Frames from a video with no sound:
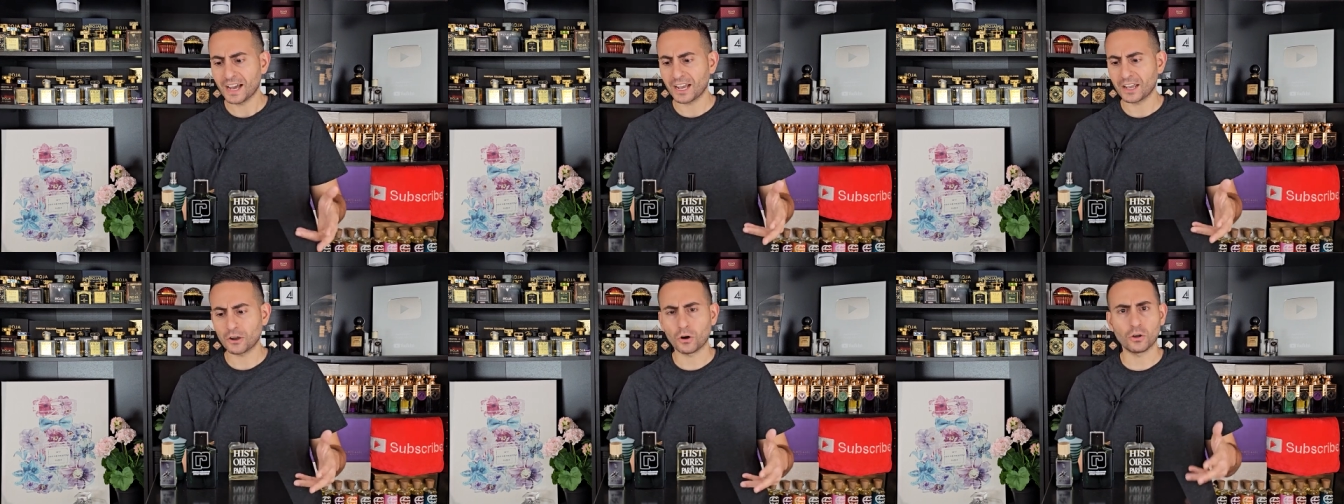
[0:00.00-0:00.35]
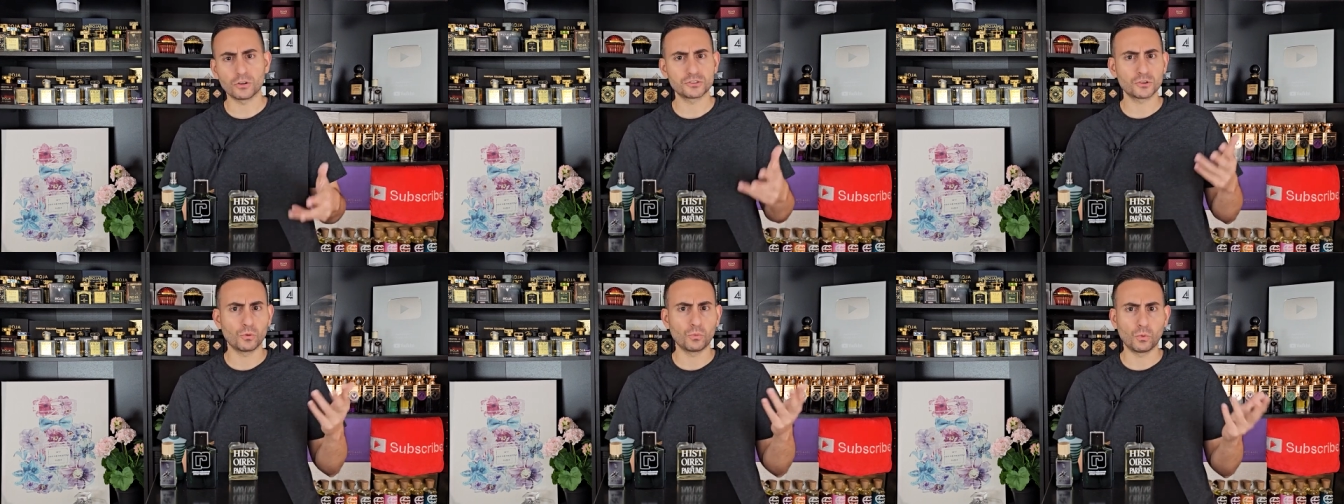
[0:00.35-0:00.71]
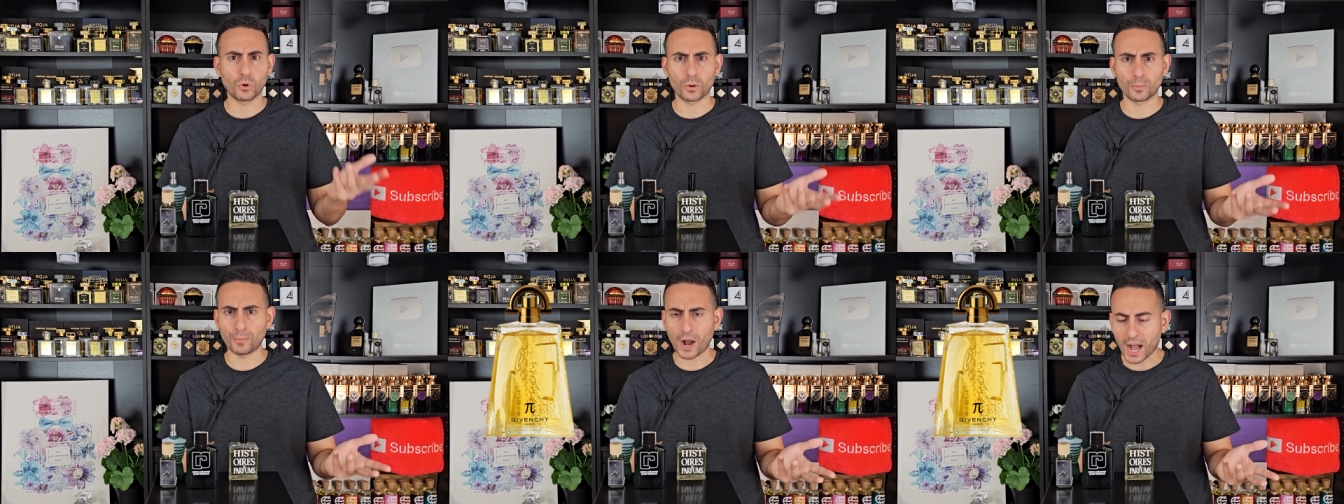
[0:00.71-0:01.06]
I also
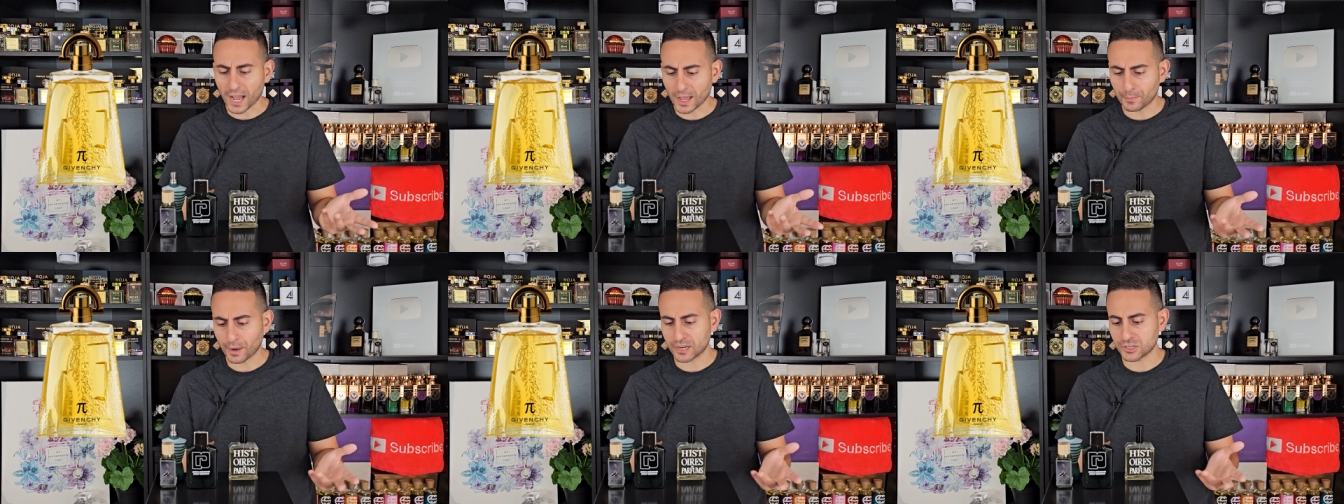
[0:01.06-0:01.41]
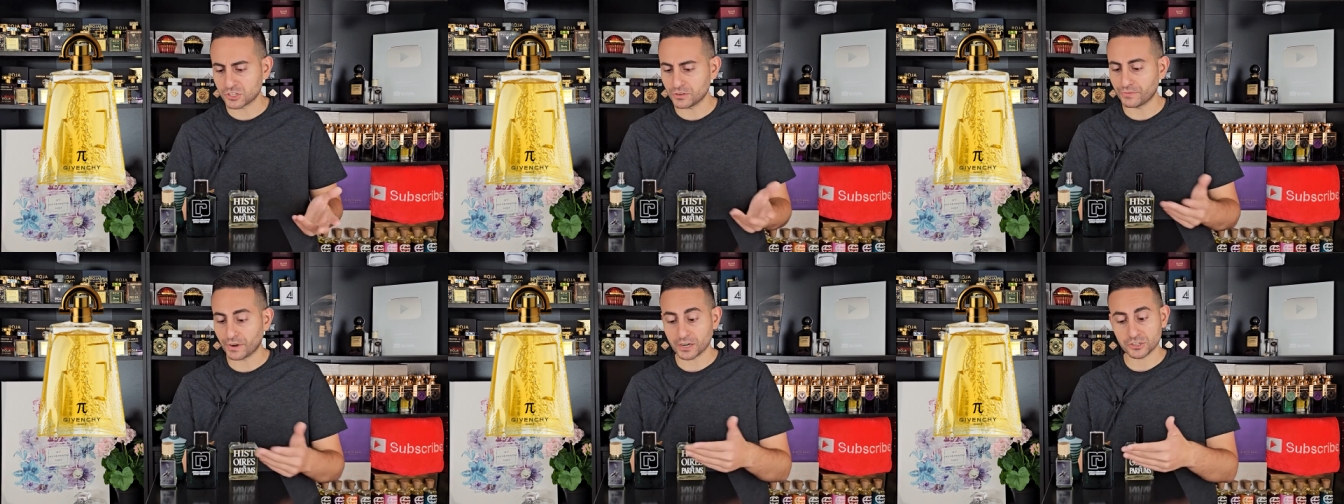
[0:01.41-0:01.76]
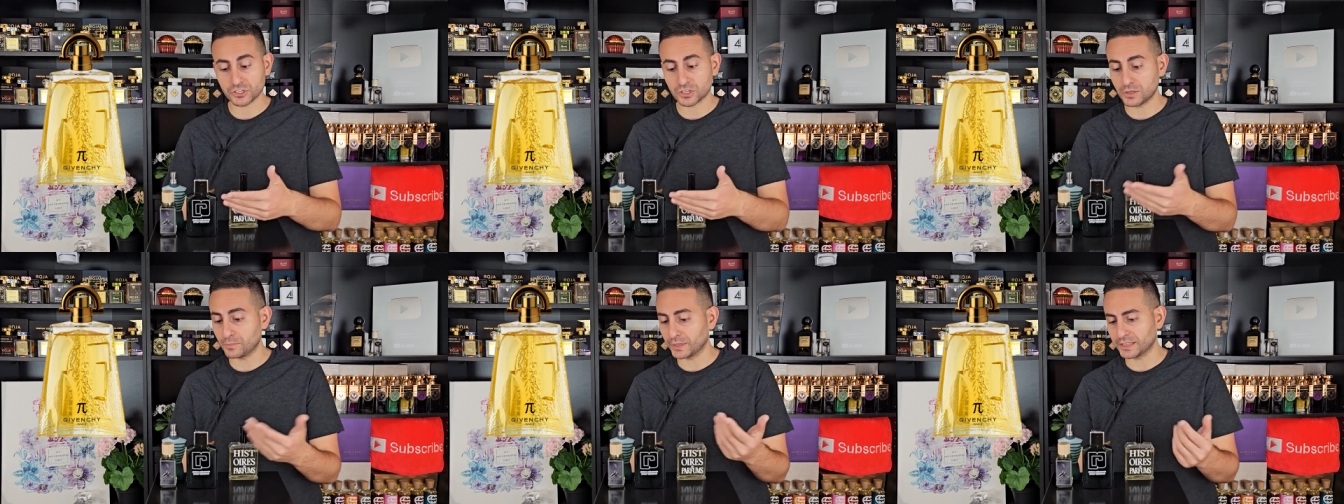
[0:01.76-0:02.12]
wore Pie by
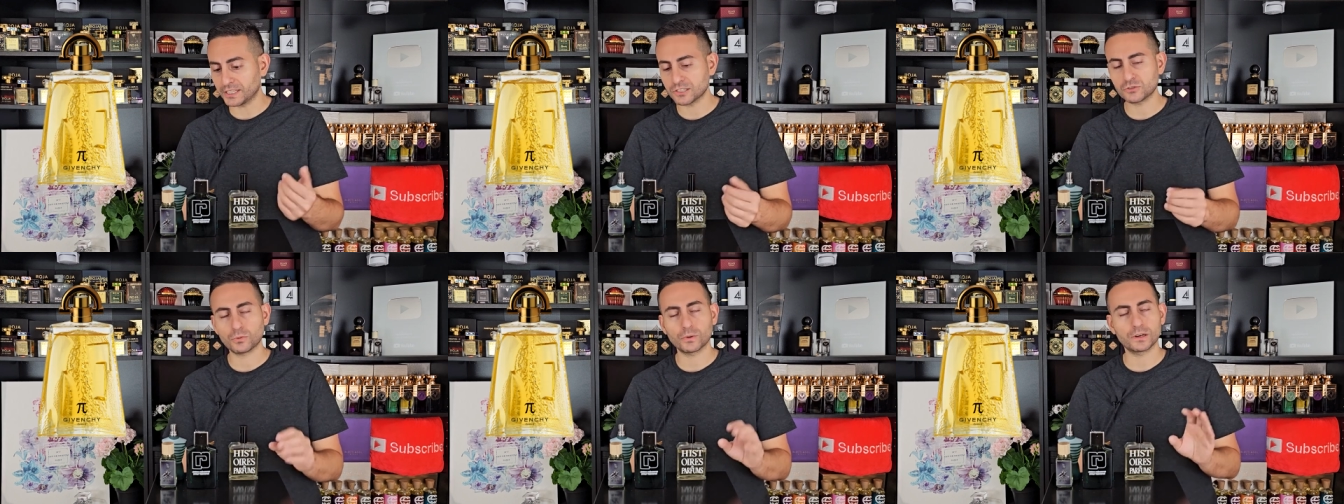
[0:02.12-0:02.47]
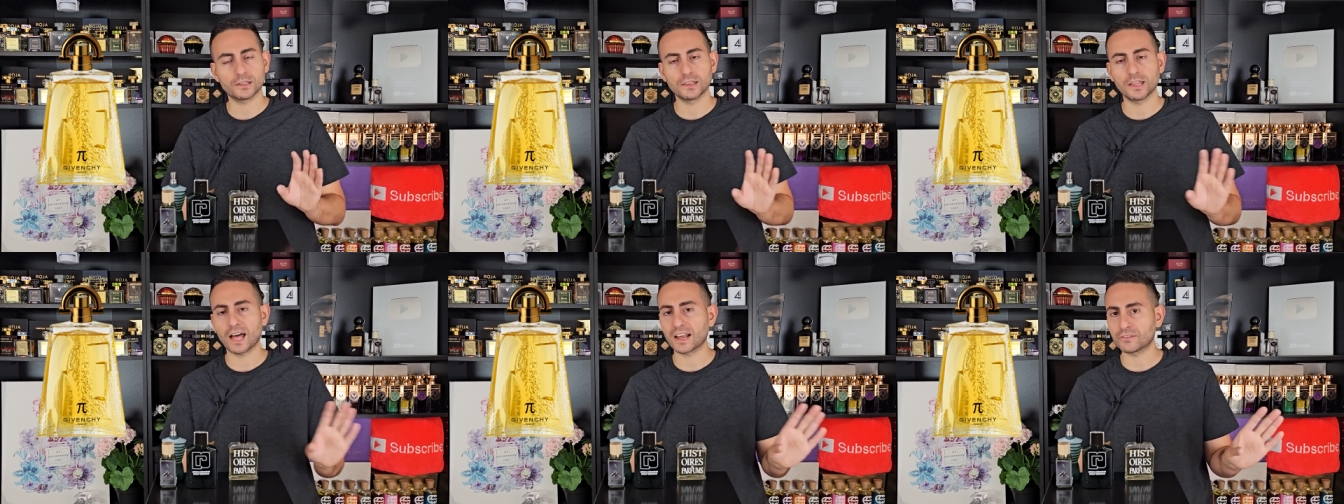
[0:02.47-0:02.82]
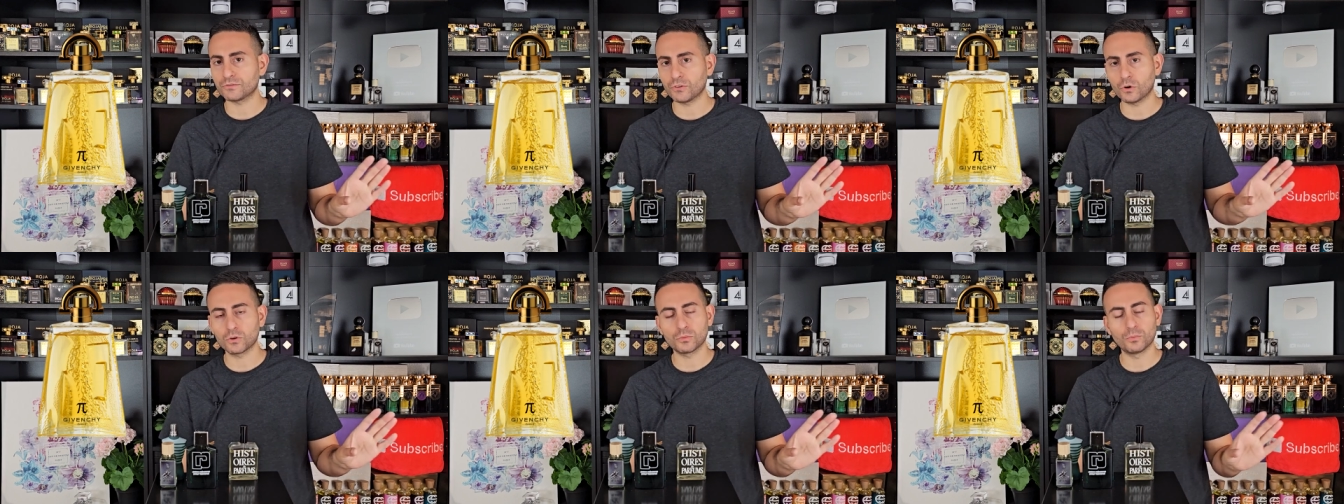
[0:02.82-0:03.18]
Givenchy, but this one, a lot
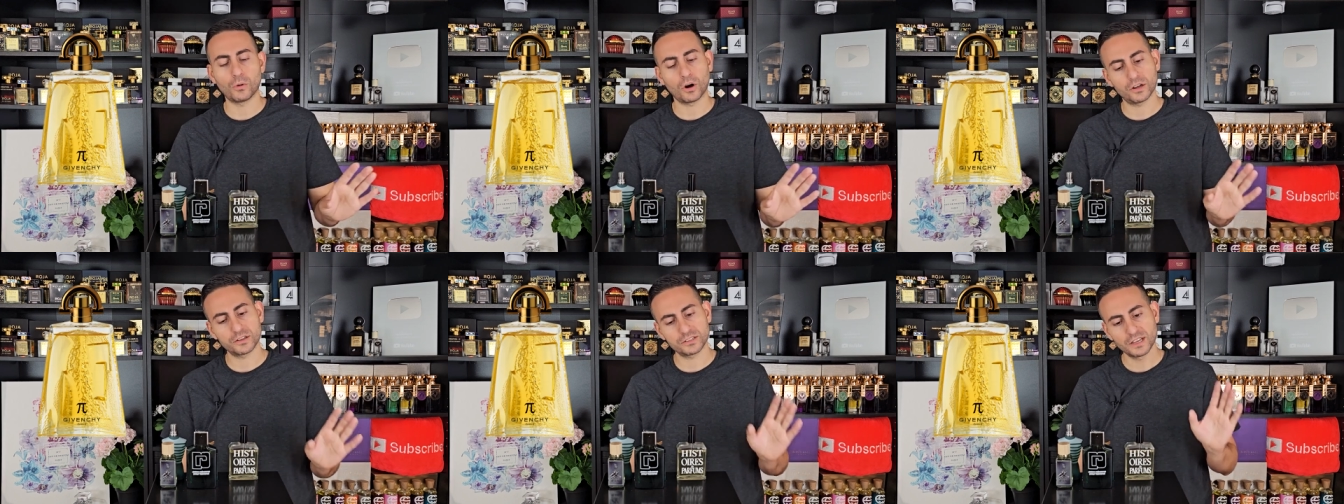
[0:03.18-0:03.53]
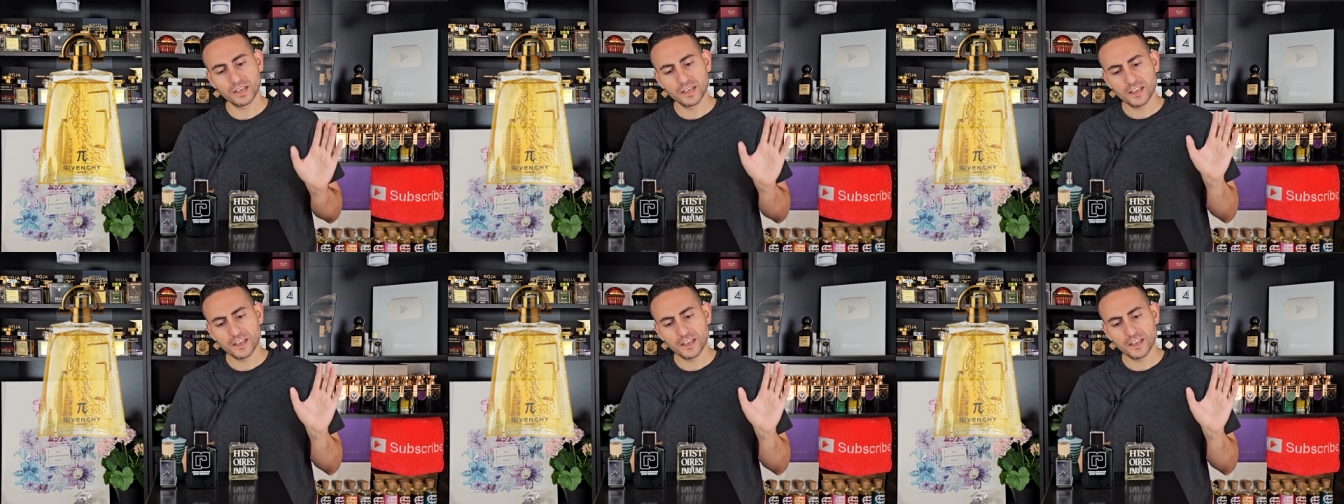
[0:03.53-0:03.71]
of oak moss,